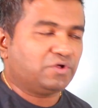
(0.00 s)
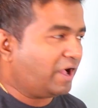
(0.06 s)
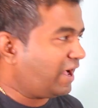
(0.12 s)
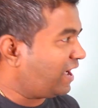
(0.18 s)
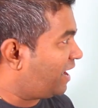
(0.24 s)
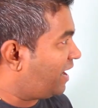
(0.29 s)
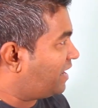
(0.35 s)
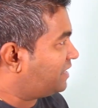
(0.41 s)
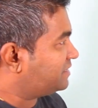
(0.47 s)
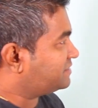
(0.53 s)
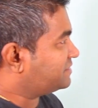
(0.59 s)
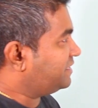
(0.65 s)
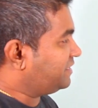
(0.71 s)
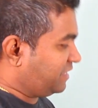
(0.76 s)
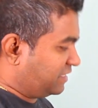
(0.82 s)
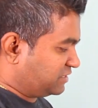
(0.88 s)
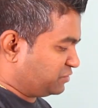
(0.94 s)
you are
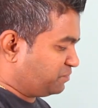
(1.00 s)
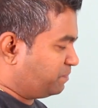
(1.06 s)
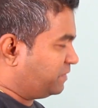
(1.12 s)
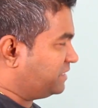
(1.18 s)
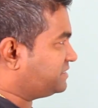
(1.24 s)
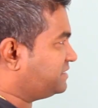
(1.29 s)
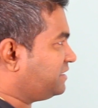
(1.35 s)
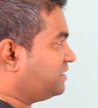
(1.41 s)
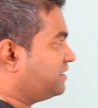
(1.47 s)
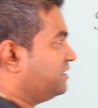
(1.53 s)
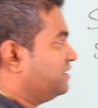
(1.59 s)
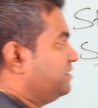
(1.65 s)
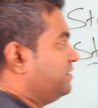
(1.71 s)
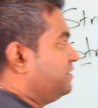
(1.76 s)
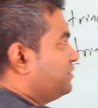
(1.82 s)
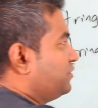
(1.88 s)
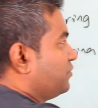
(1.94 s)
asking
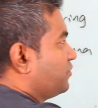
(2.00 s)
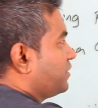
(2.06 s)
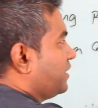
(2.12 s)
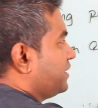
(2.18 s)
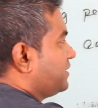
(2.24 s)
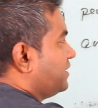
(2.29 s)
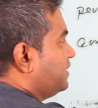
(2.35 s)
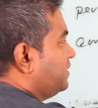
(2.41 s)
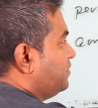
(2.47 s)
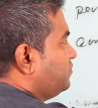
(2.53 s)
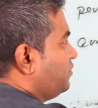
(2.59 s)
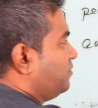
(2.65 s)
explicitly to create a new